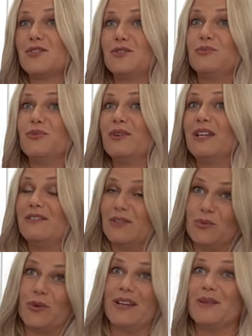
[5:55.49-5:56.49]
to
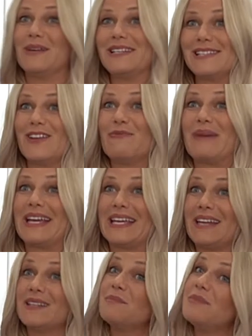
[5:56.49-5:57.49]
even wheel myself back
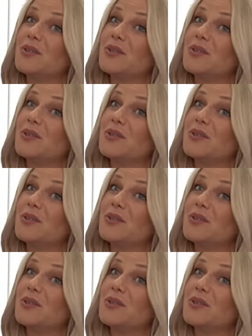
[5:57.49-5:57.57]
in and